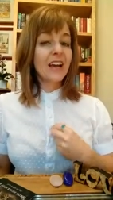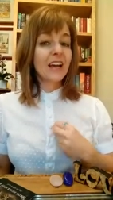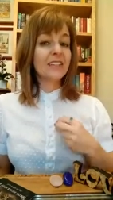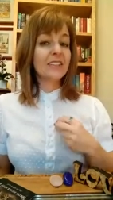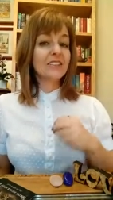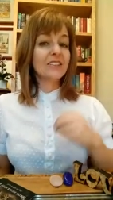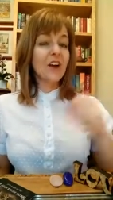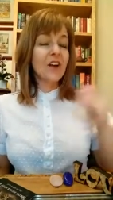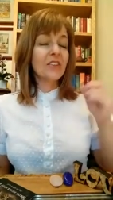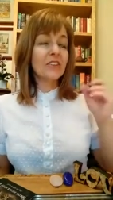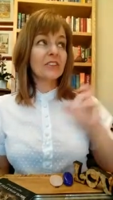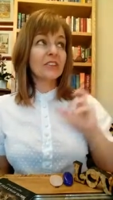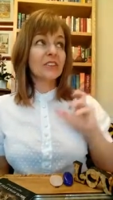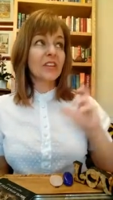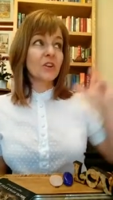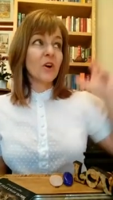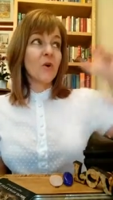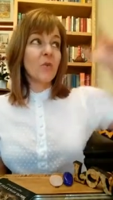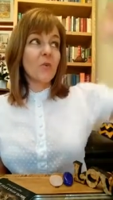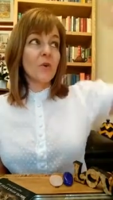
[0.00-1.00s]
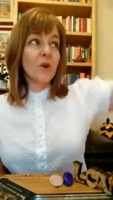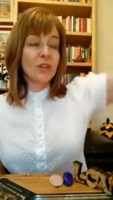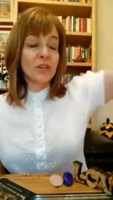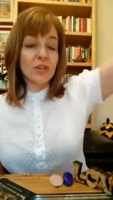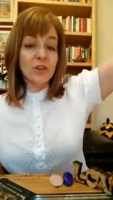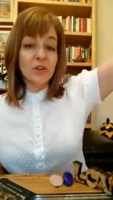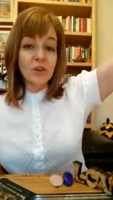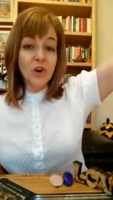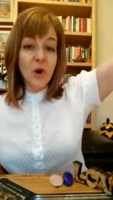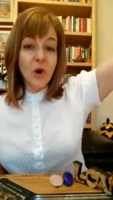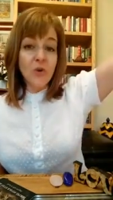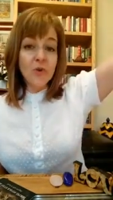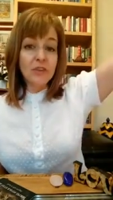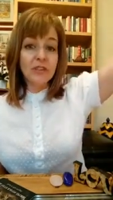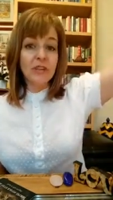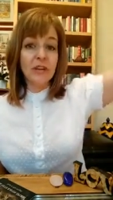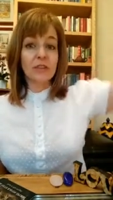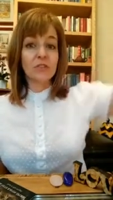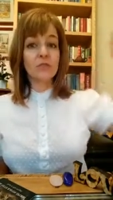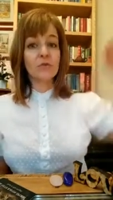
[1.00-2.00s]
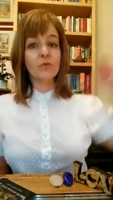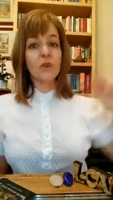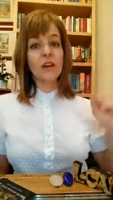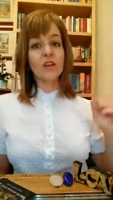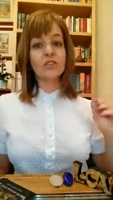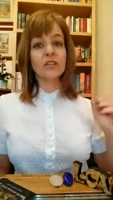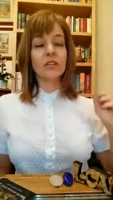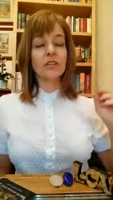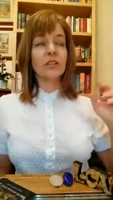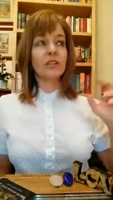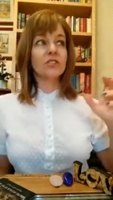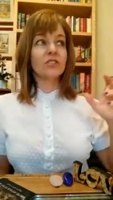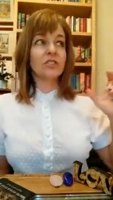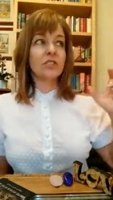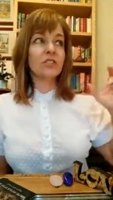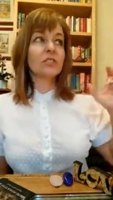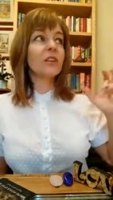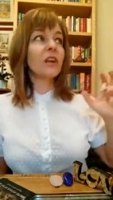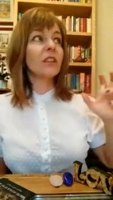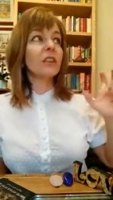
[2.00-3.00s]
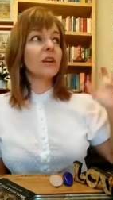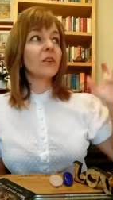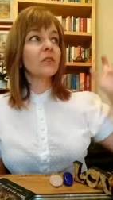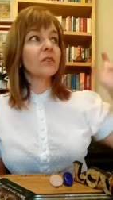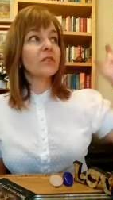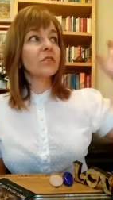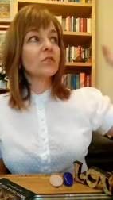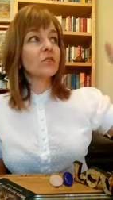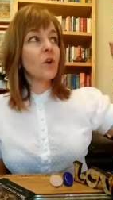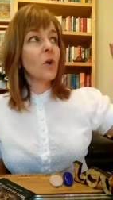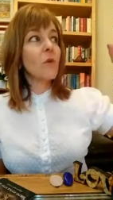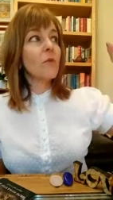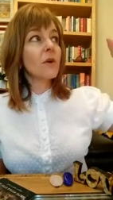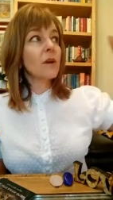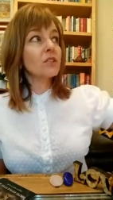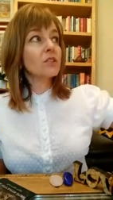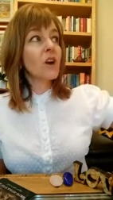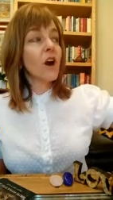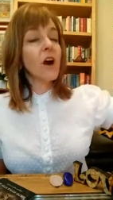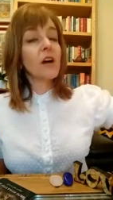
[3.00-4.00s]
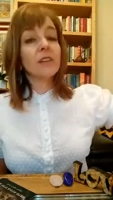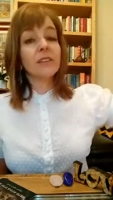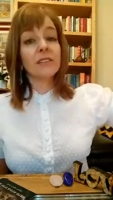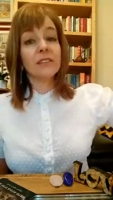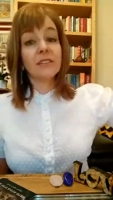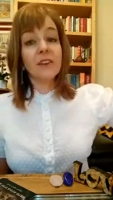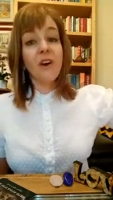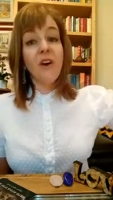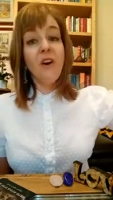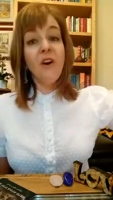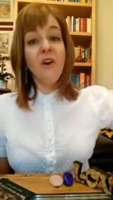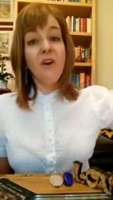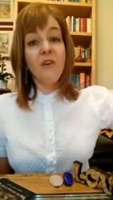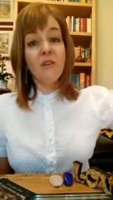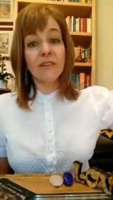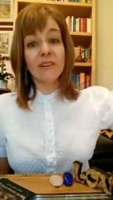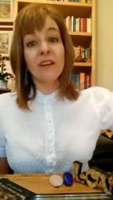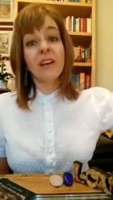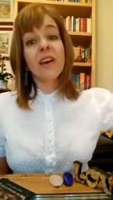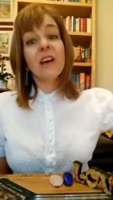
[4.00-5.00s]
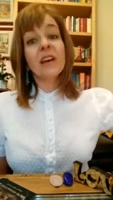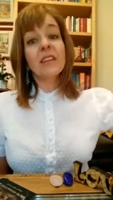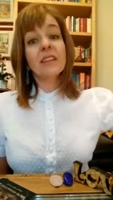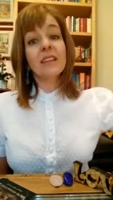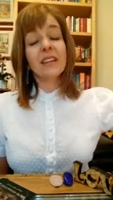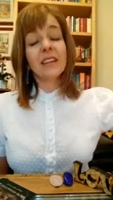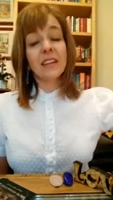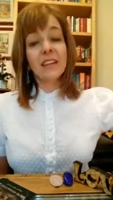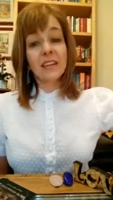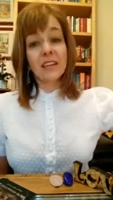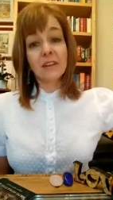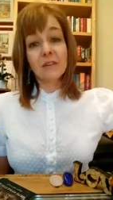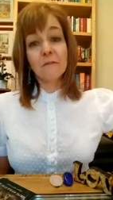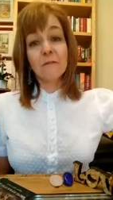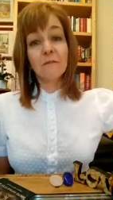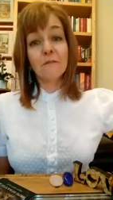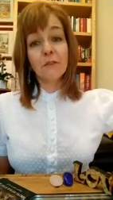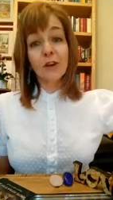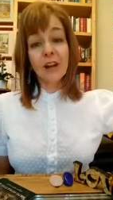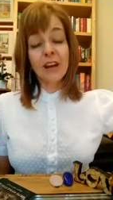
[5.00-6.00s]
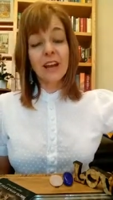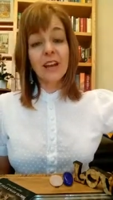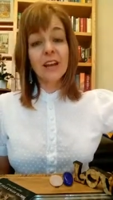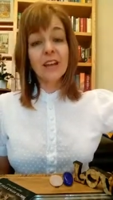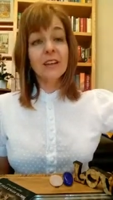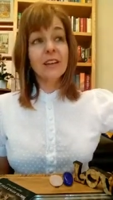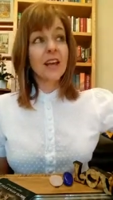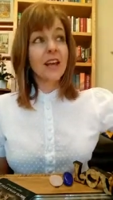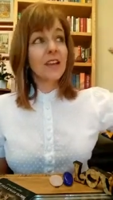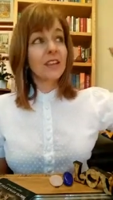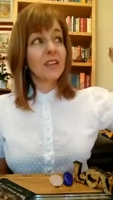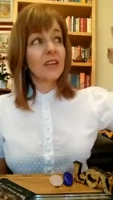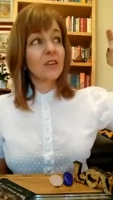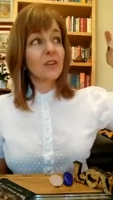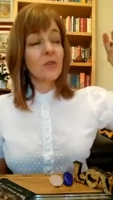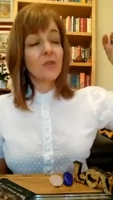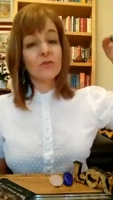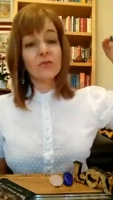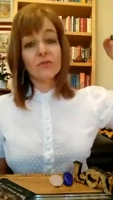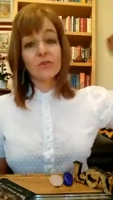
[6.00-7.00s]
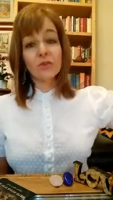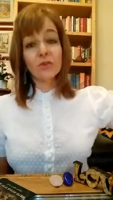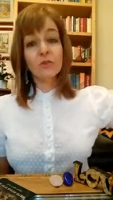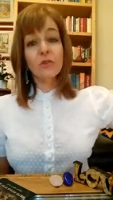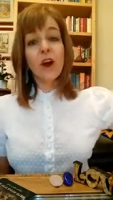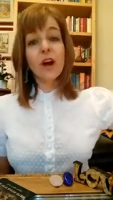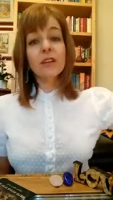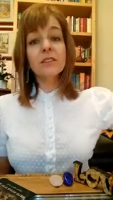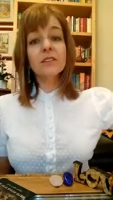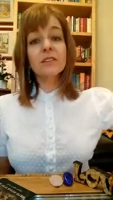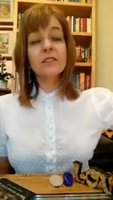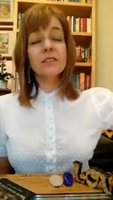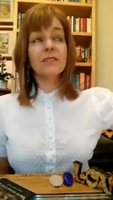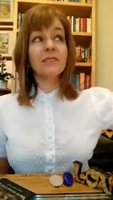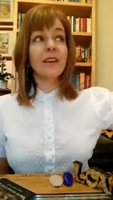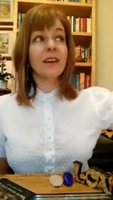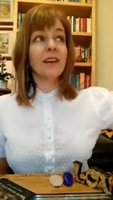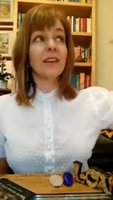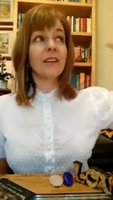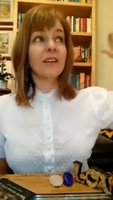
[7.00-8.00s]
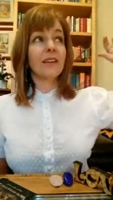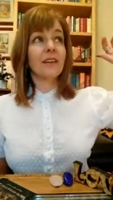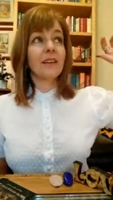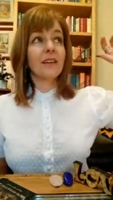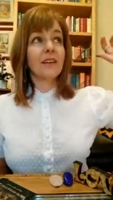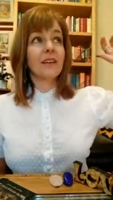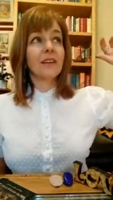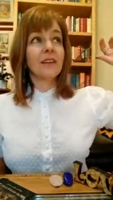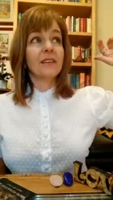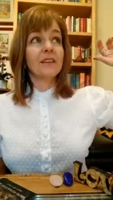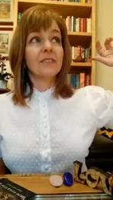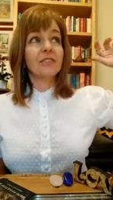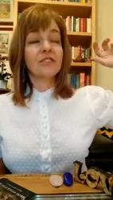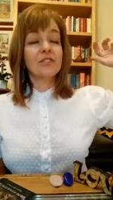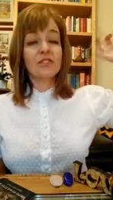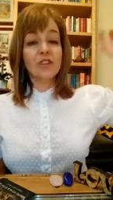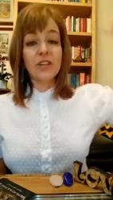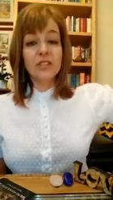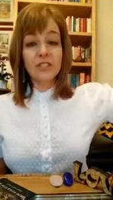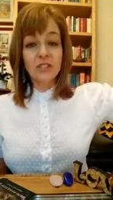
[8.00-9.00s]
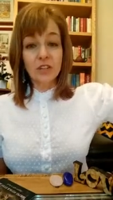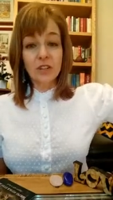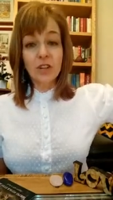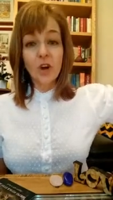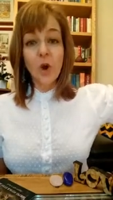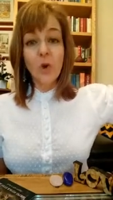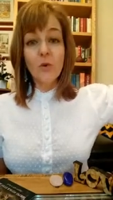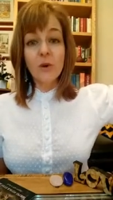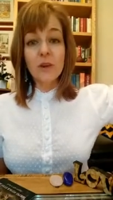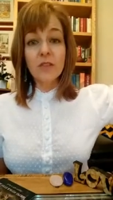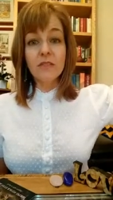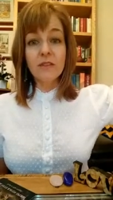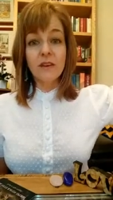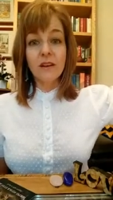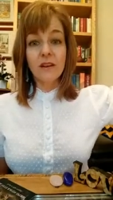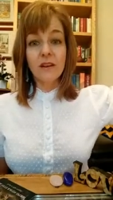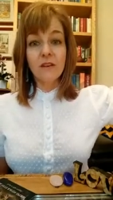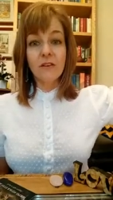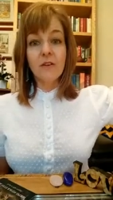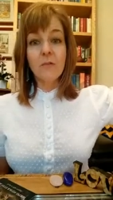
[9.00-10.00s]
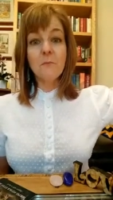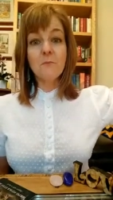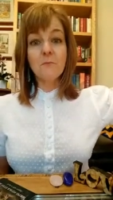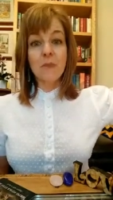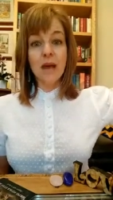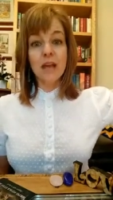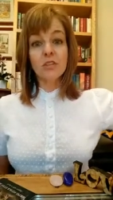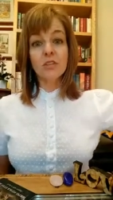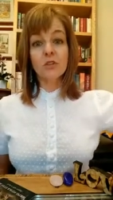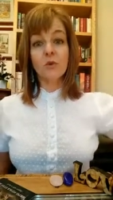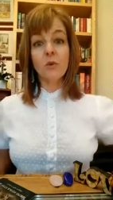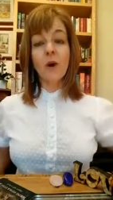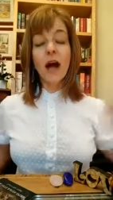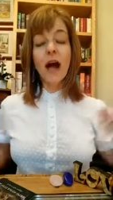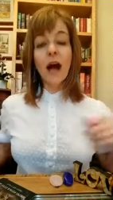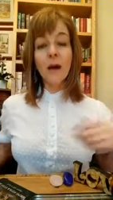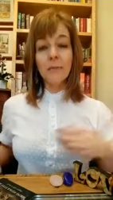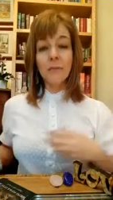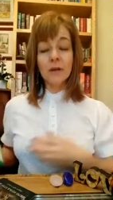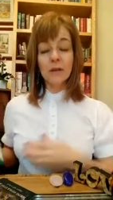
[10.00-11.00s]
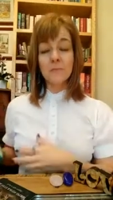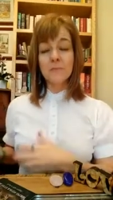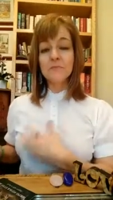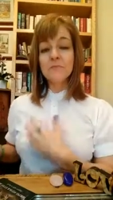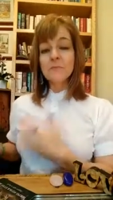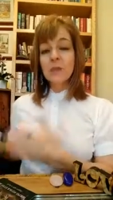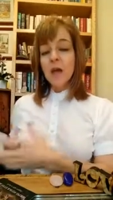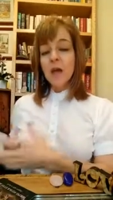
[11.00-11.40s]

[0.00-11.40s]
It's not that they don't want to go in that direction, it's just that there is so much unknown that they get afraid and they don't trust that just going there, magic will happen.